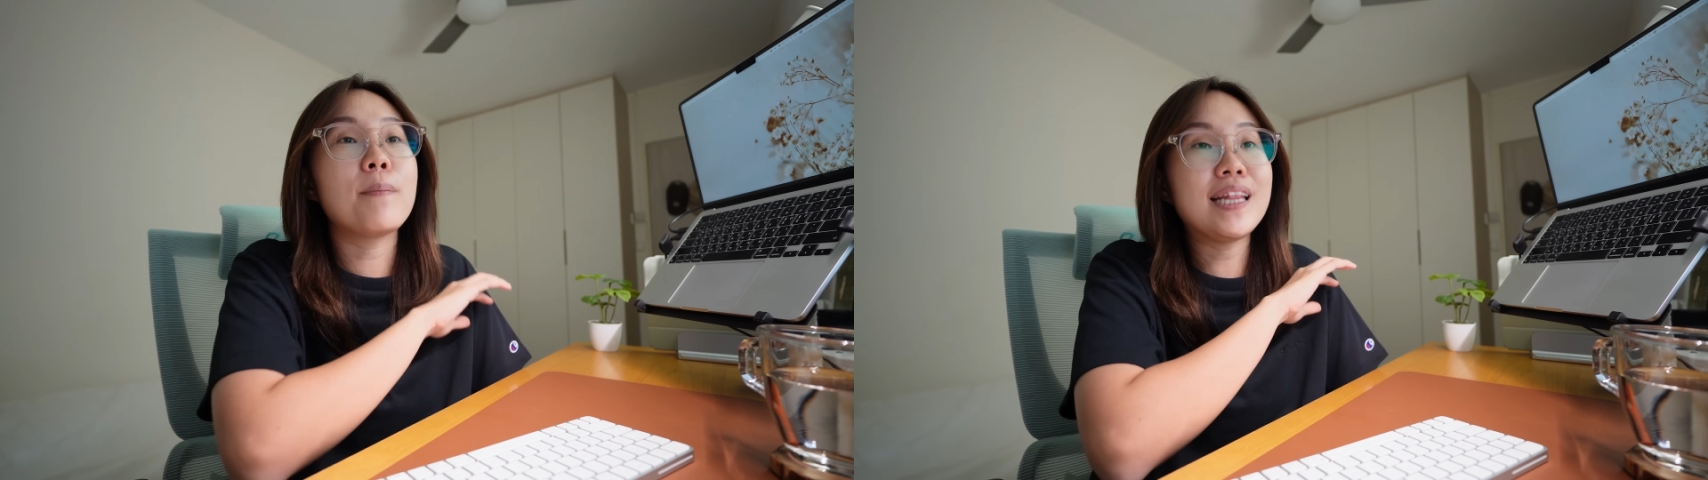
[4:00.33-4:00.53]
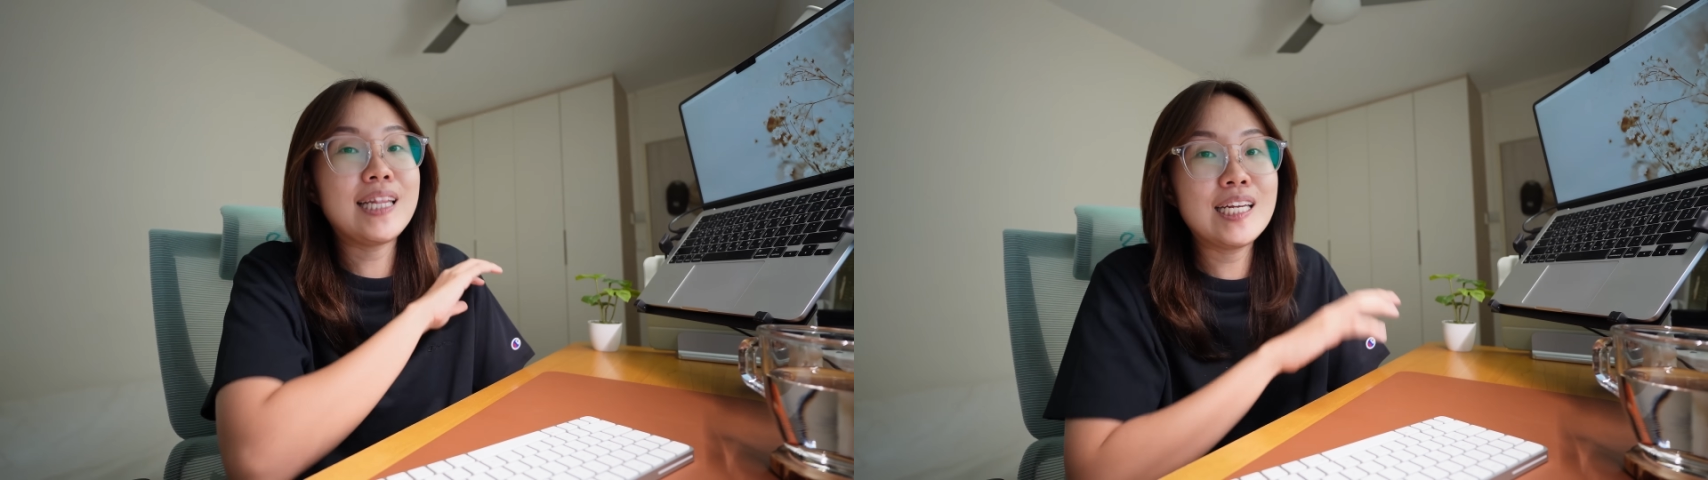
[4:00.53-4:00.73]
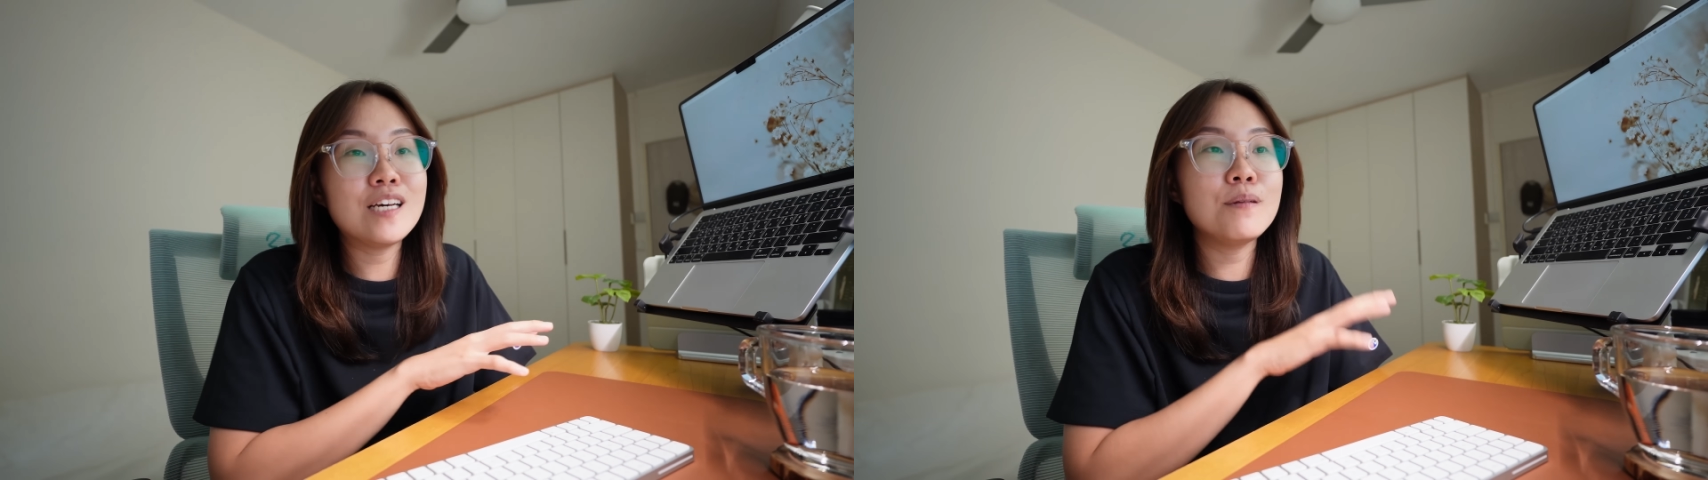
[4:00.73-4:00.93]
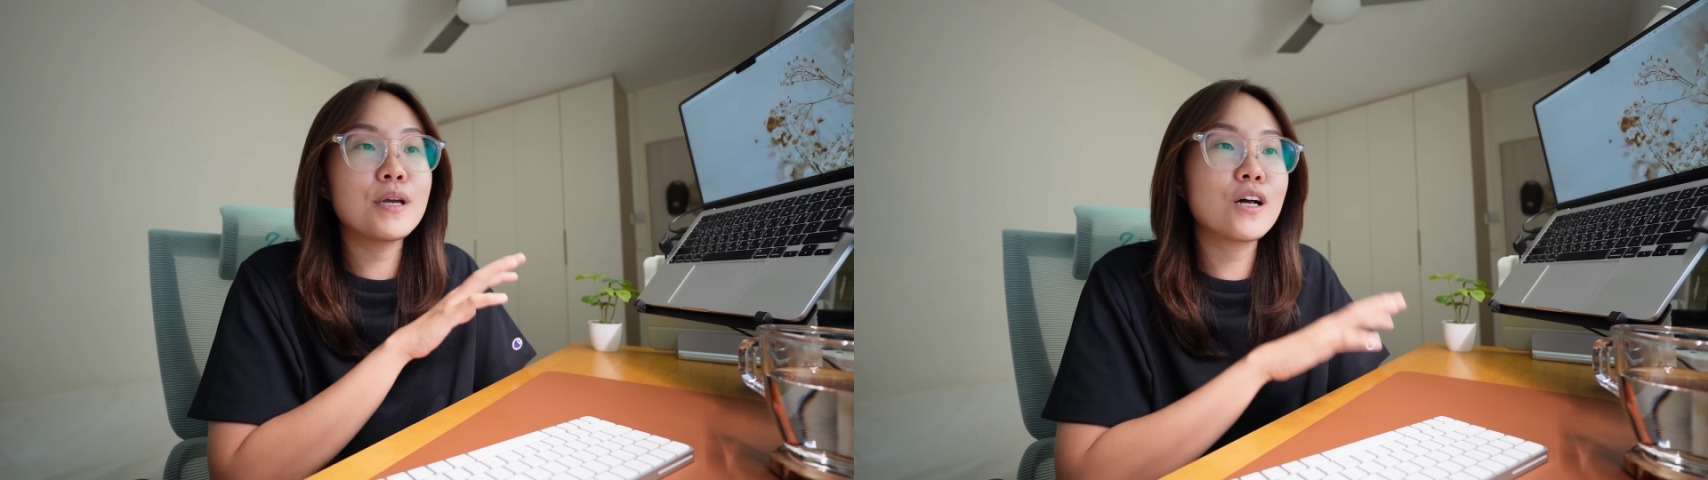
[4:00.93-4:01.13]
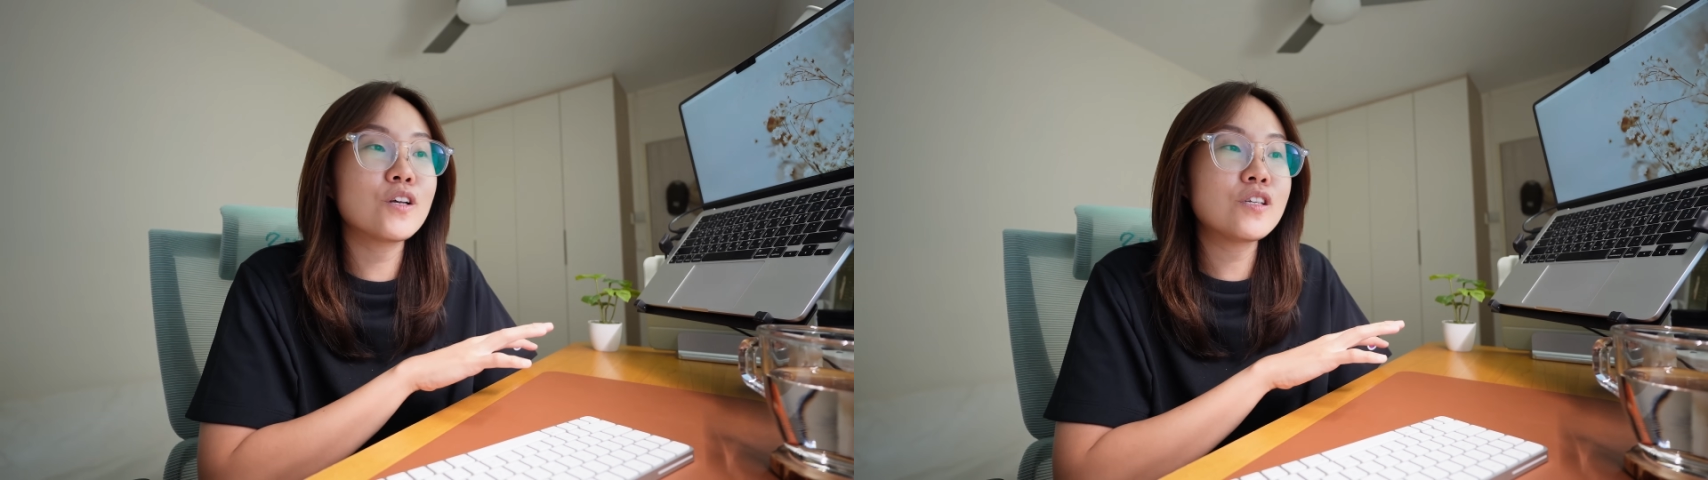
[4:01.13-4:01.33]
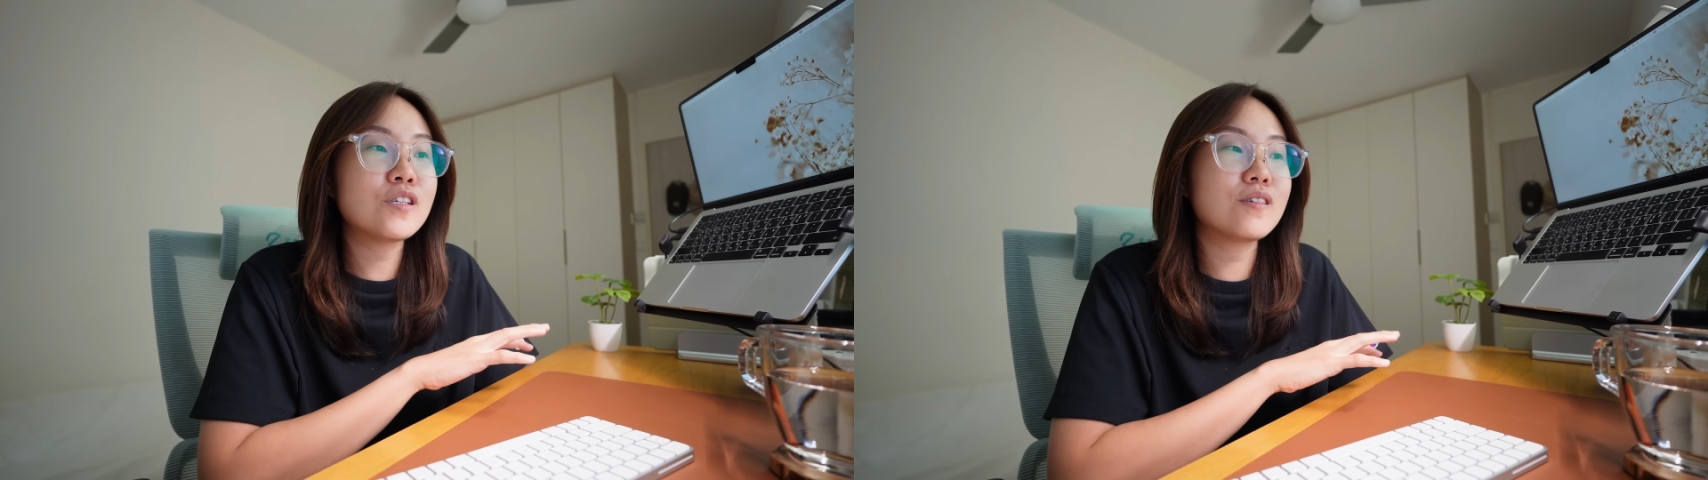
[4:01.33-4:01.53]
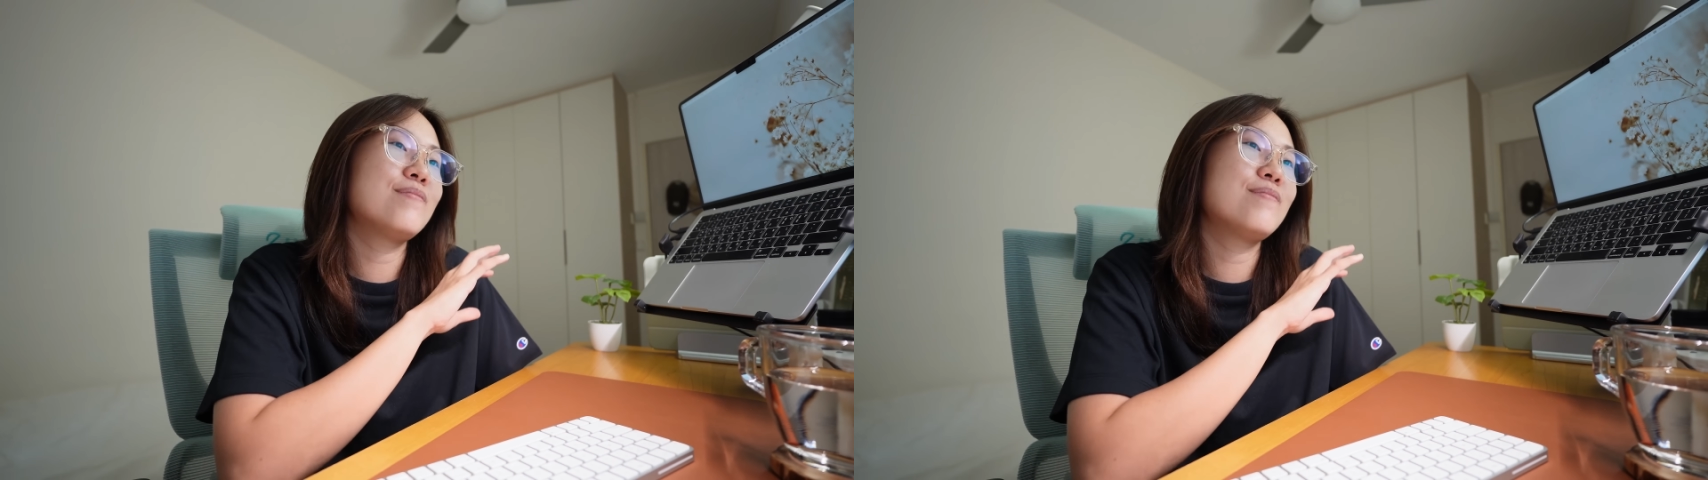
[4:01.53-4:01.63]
but didn't because